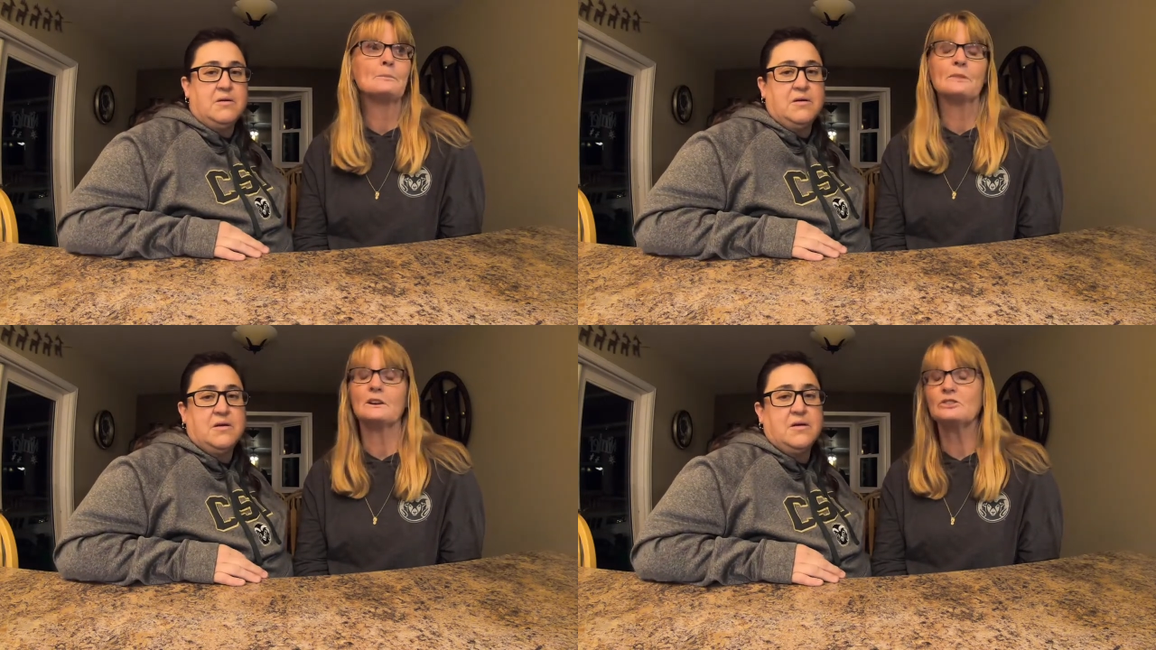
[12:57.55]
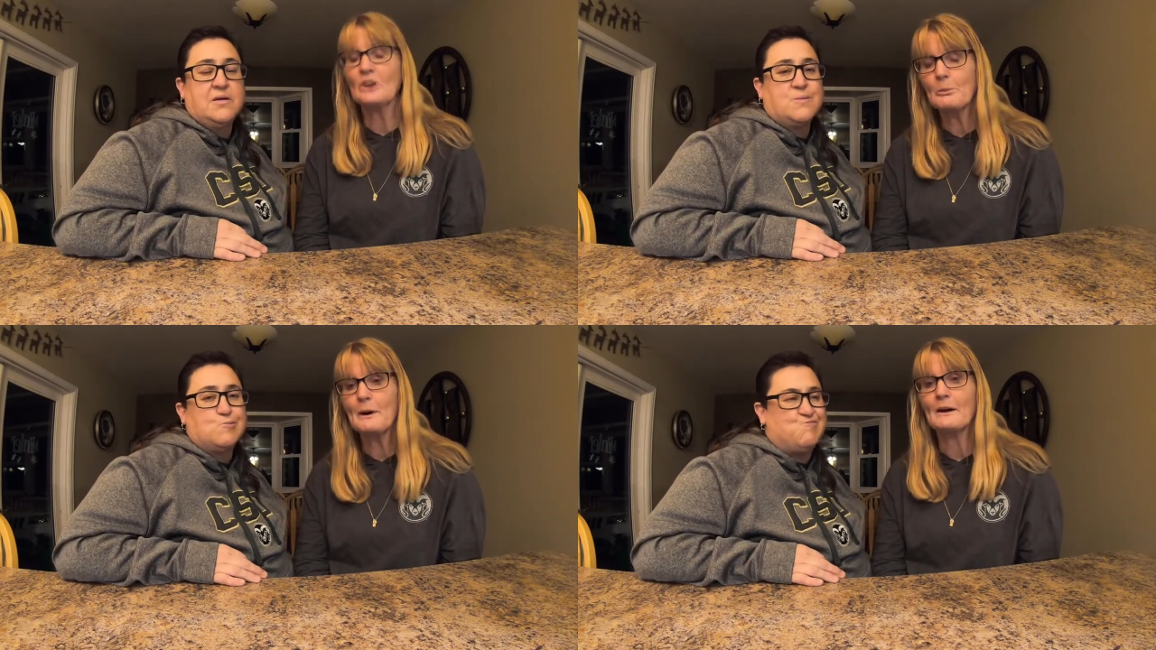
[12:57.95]
Speaker 1: They
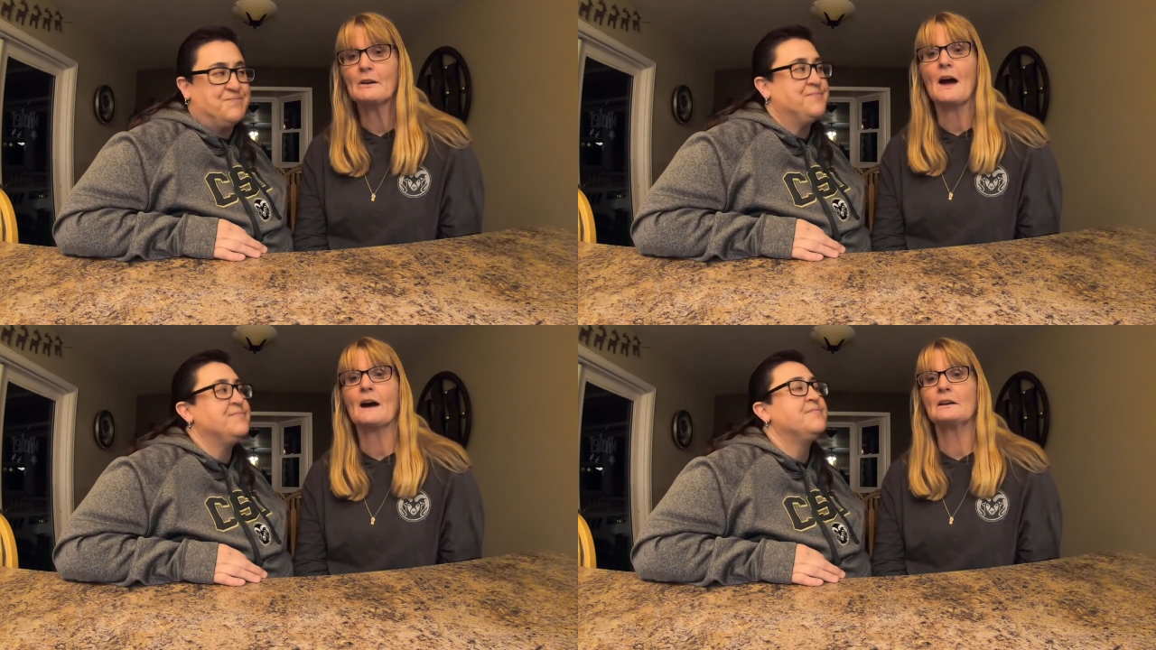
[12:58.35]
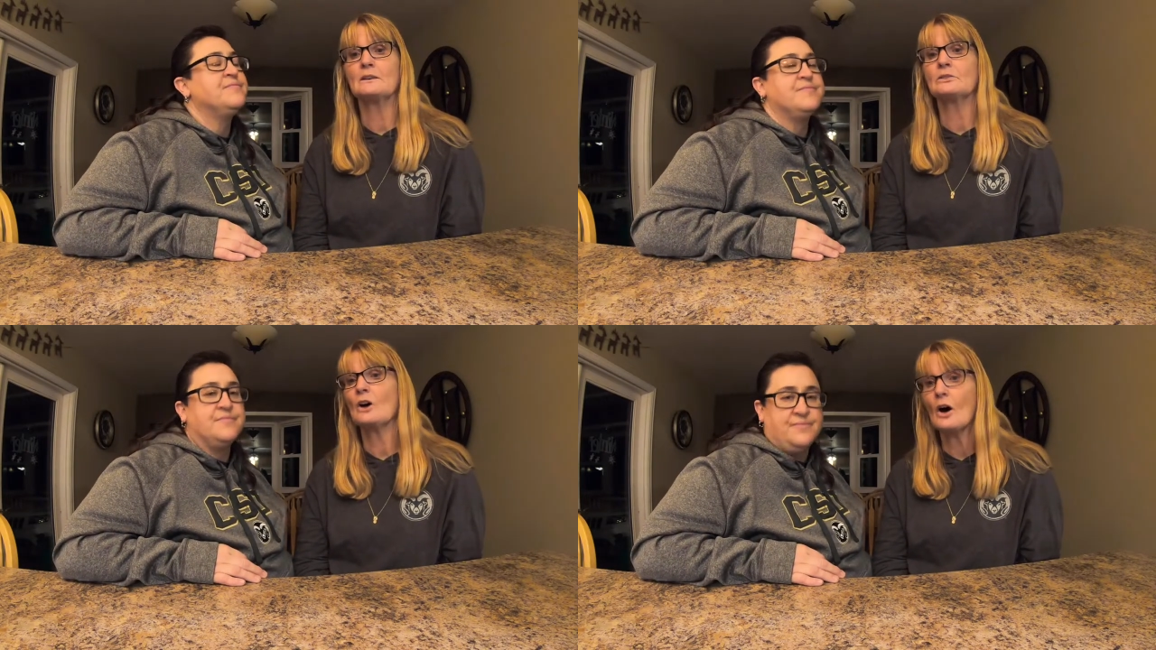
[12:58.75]
jump out at
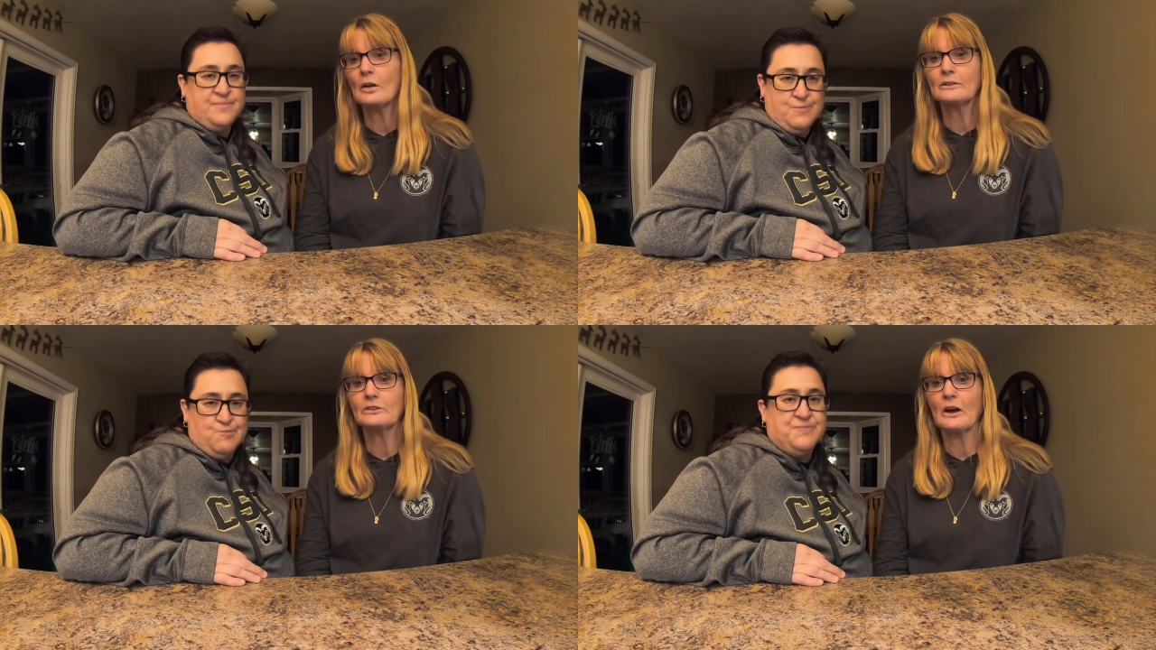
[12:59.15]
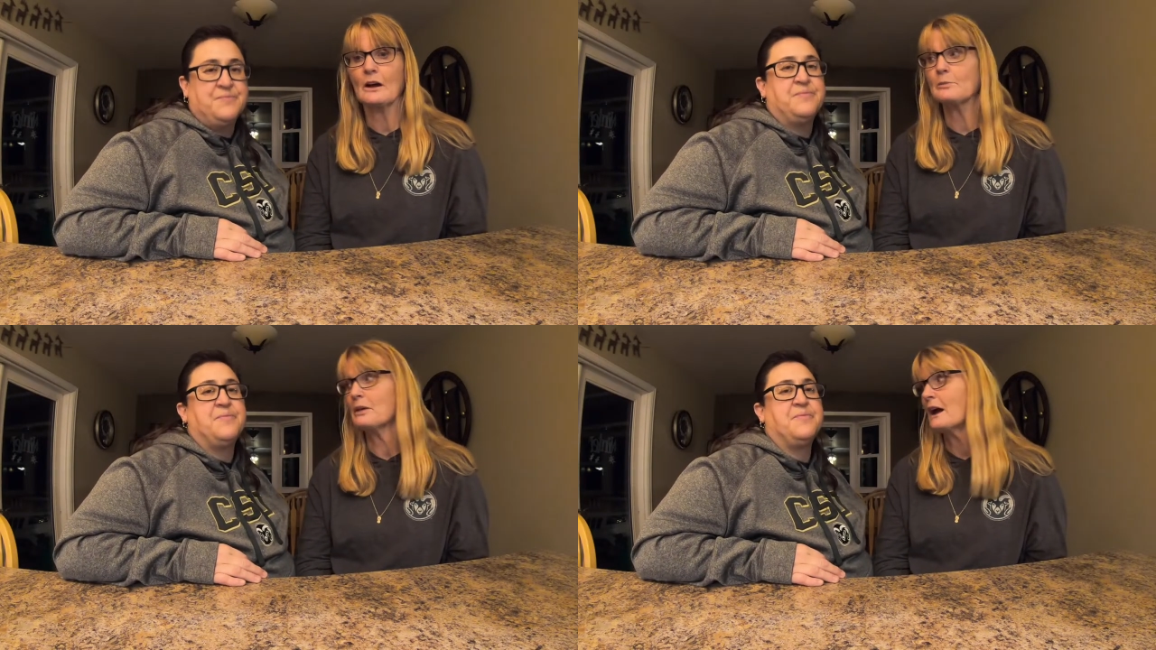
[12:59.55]
us all the
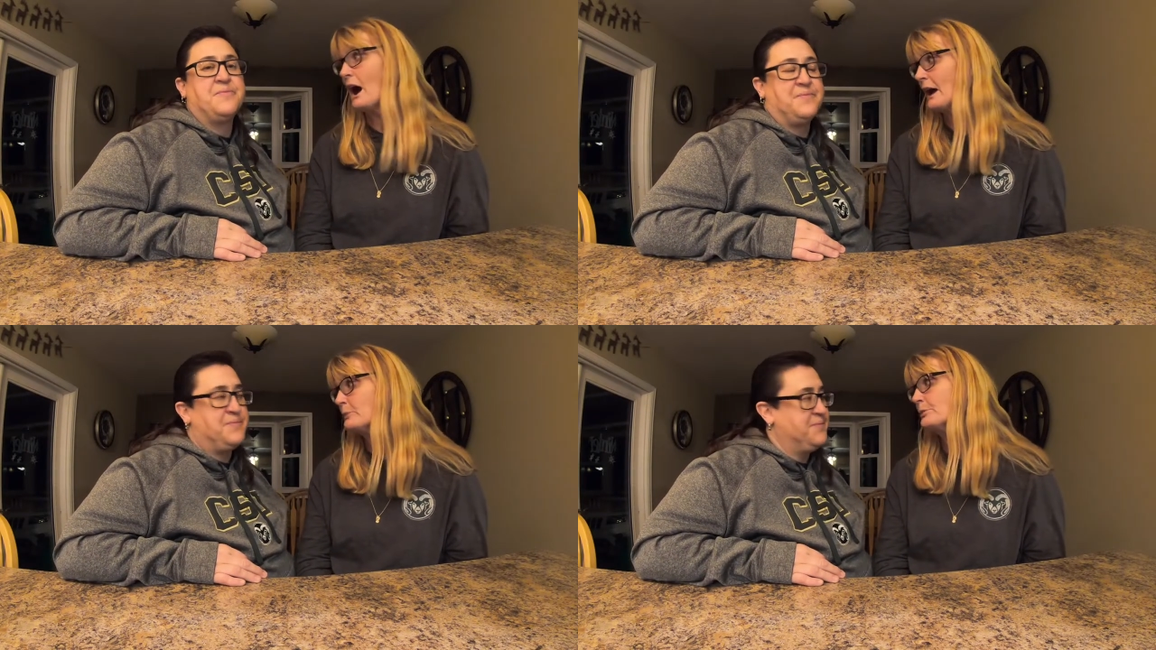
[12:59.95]
time. They hide